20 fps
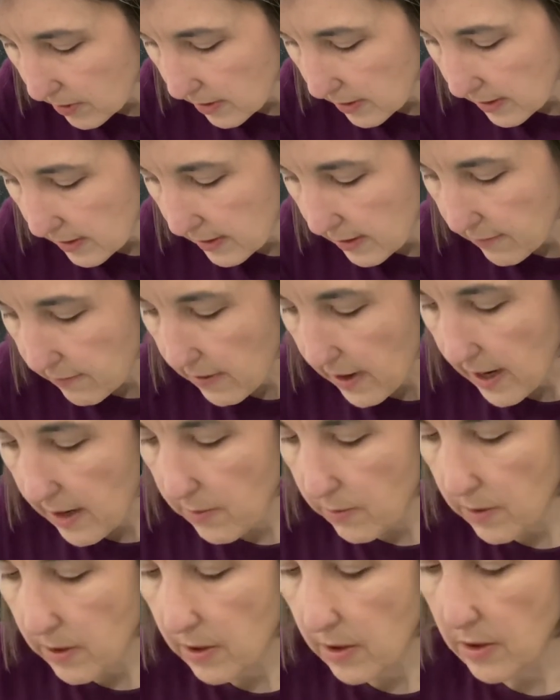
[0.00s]
if I
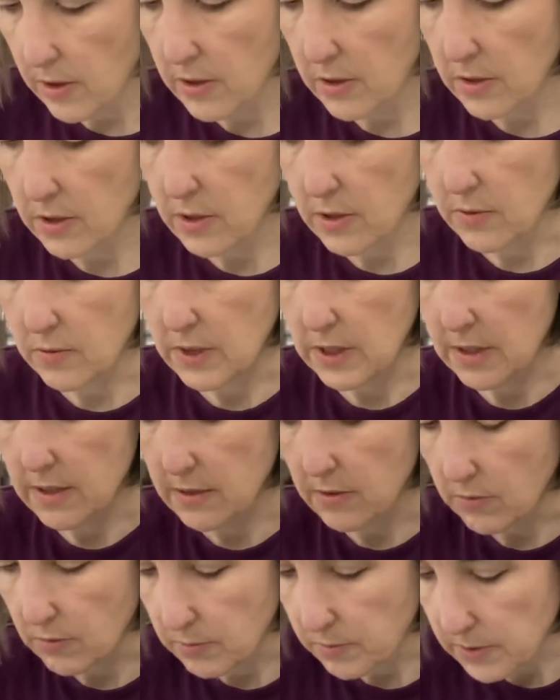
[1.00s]
were,
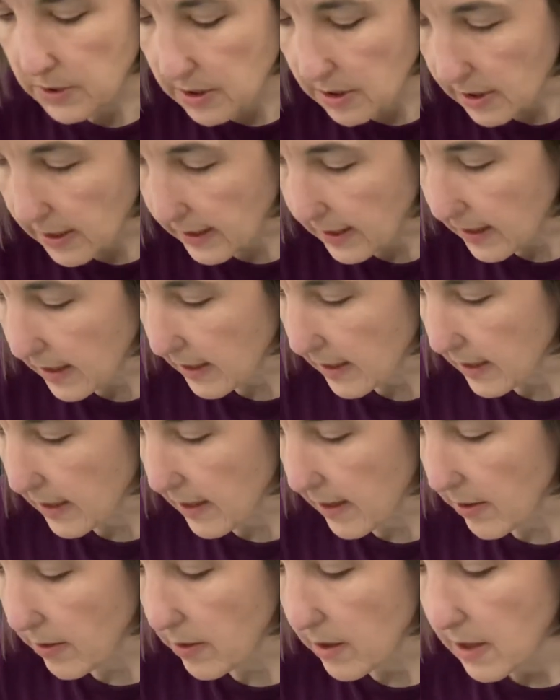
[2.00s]
oops, I can't get it
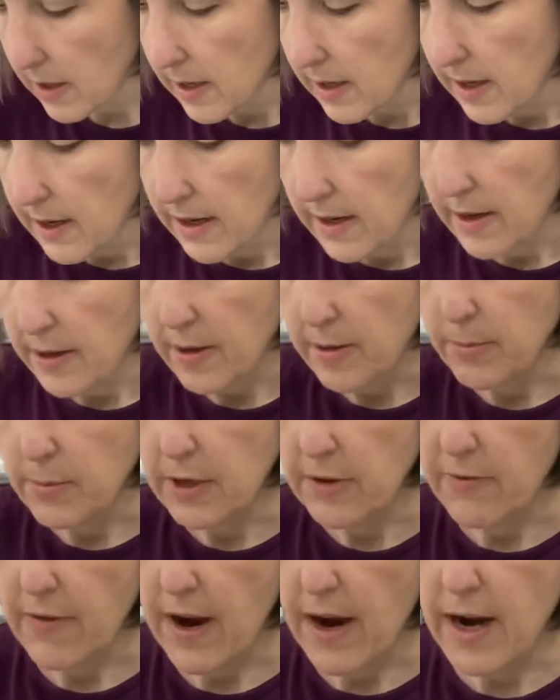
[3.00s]
out.
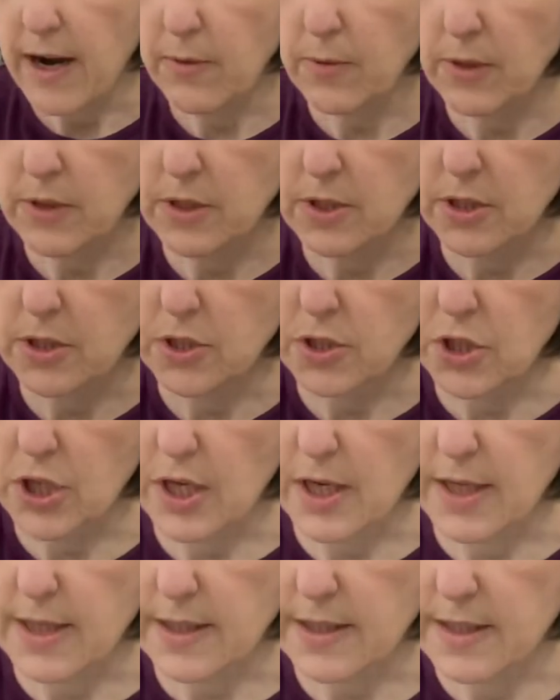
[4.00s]
If I were to
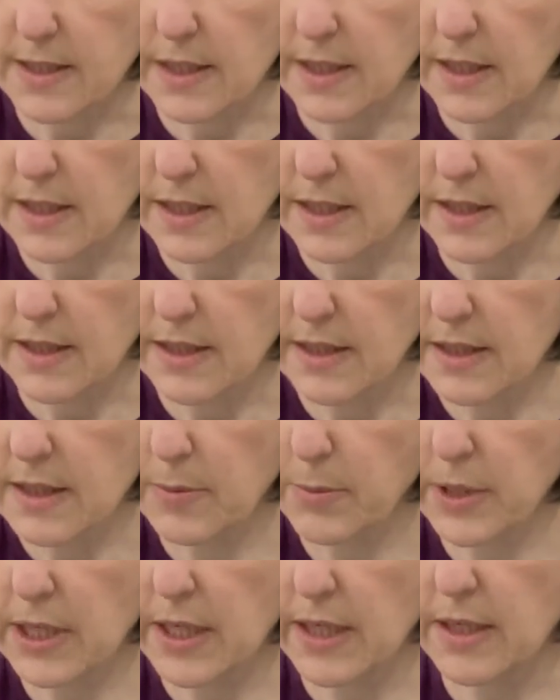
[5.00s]
just
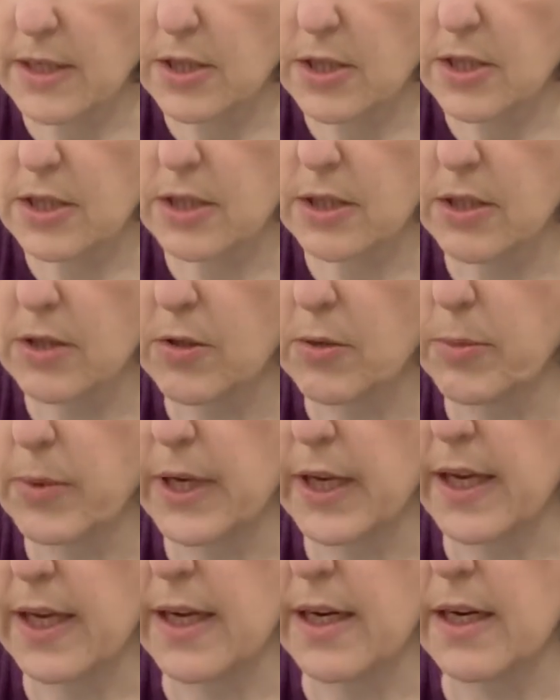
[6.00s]
dip it in just a little
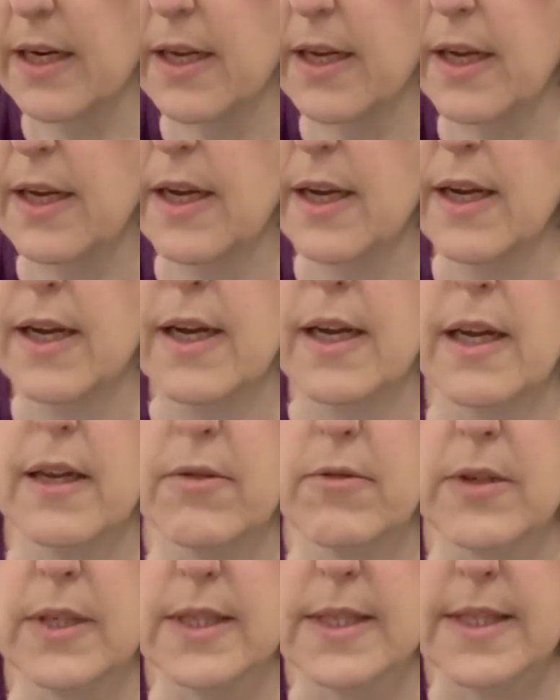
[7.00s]
bit and
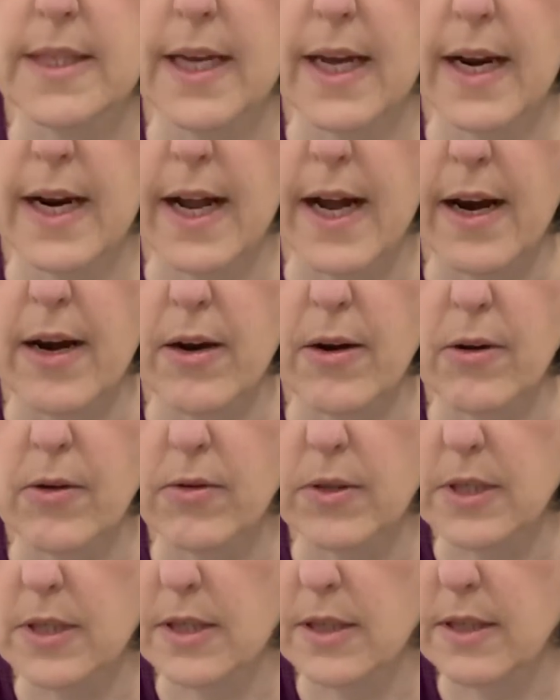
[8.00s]
rinse that
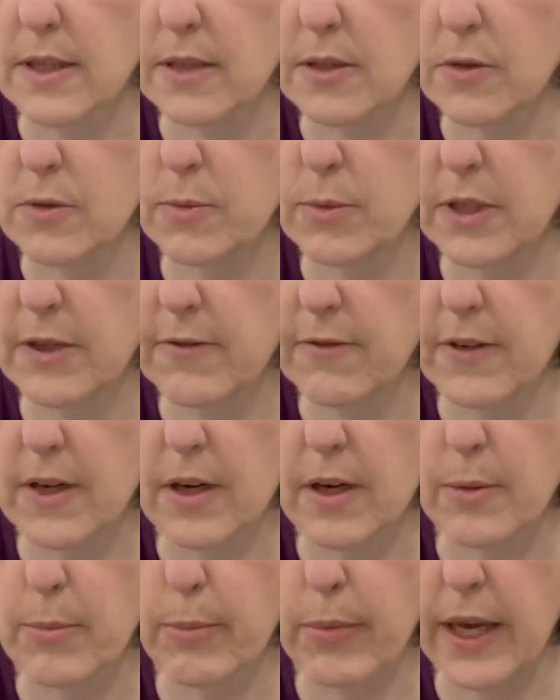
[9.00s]
out, this would be a
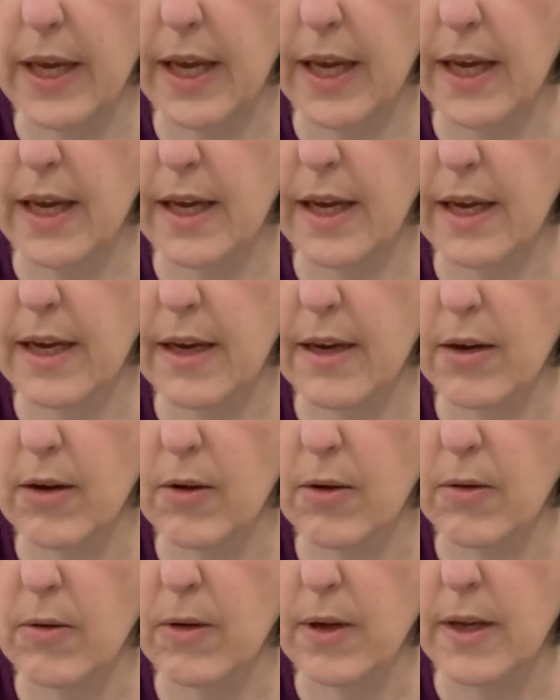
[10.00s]
very
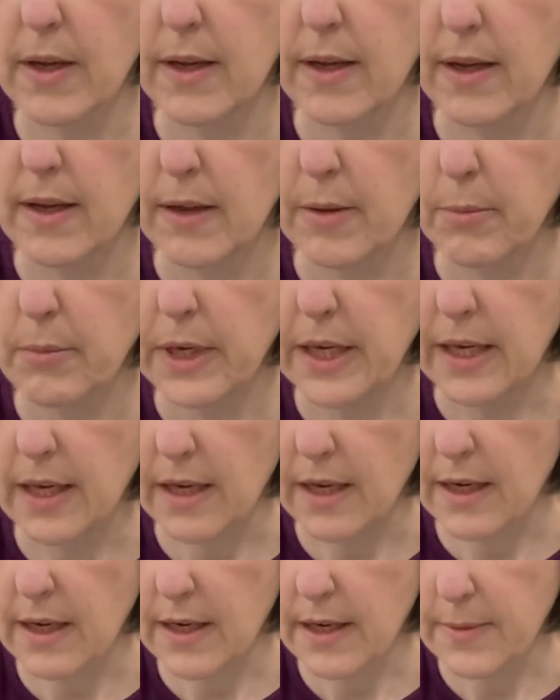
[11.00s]
pale
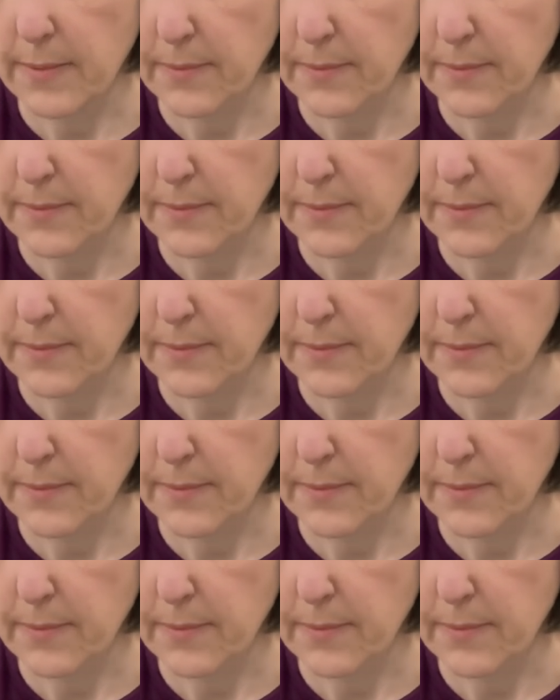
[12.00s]
pink.